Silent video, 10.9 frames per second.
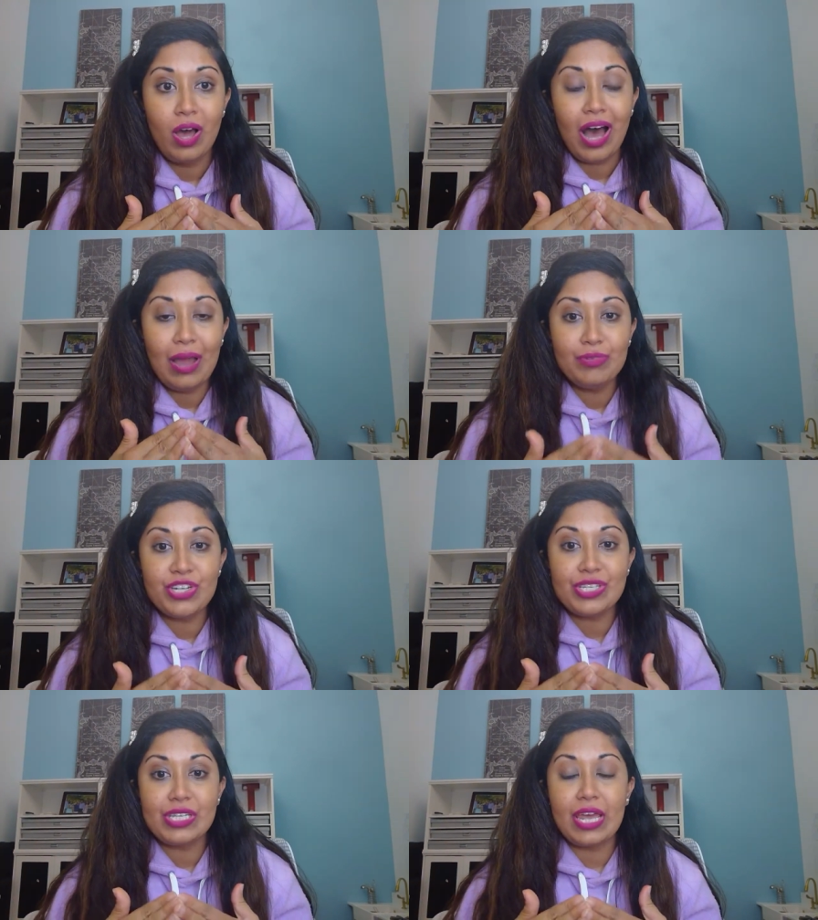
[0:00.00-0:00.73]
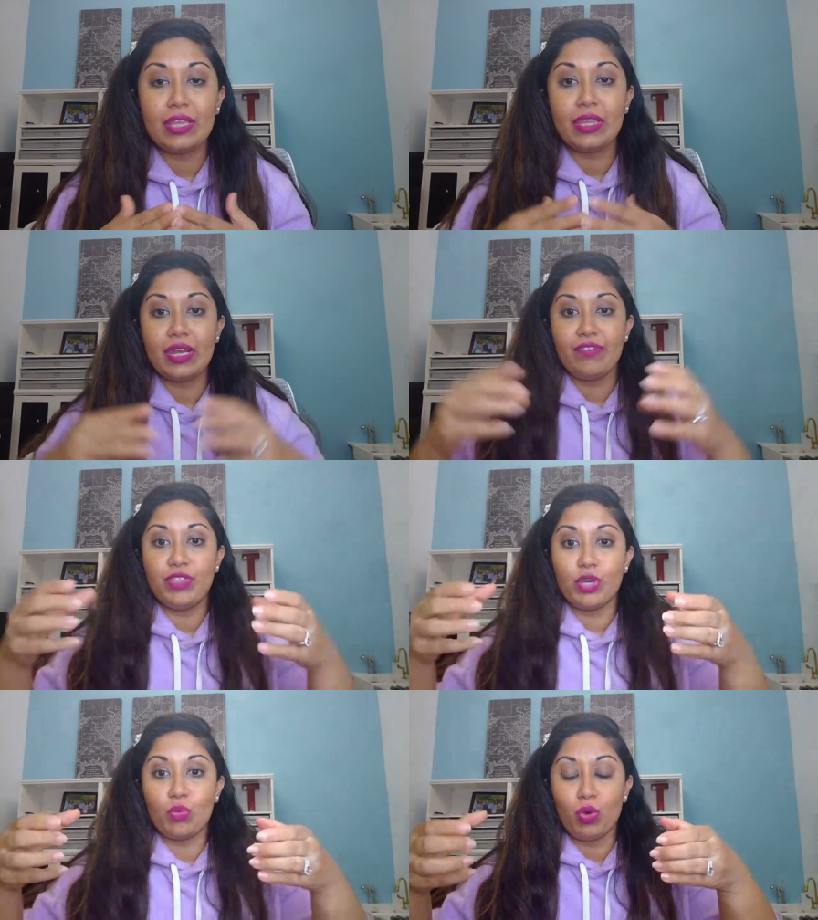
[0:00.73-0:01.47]
I'm just saying that if
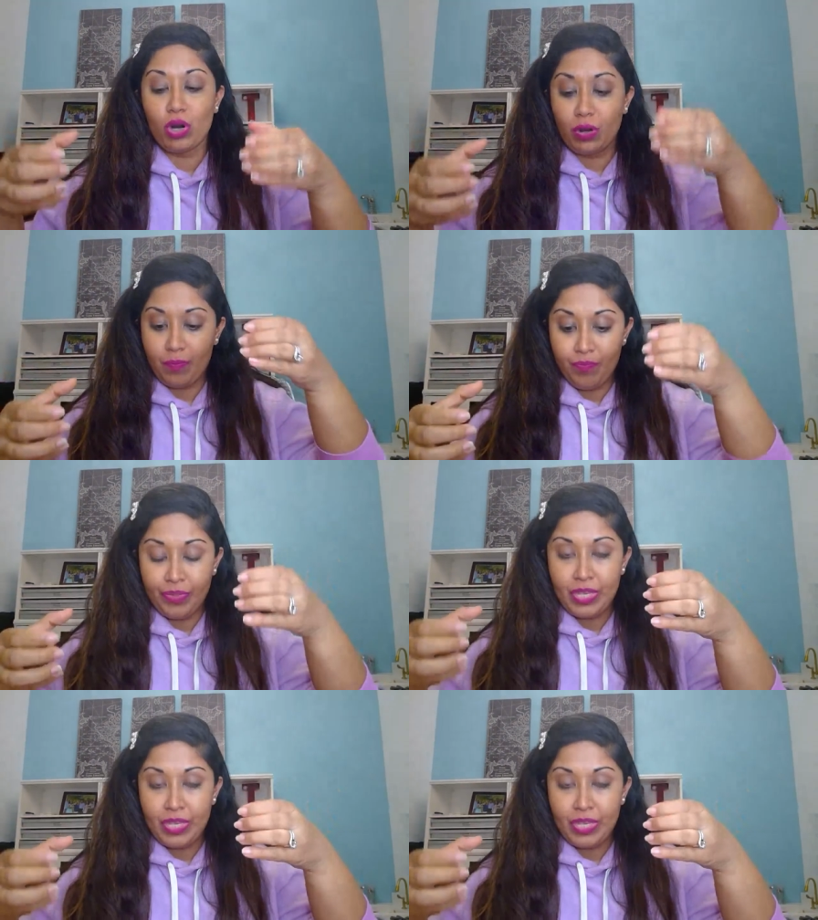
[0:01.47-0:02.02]
there were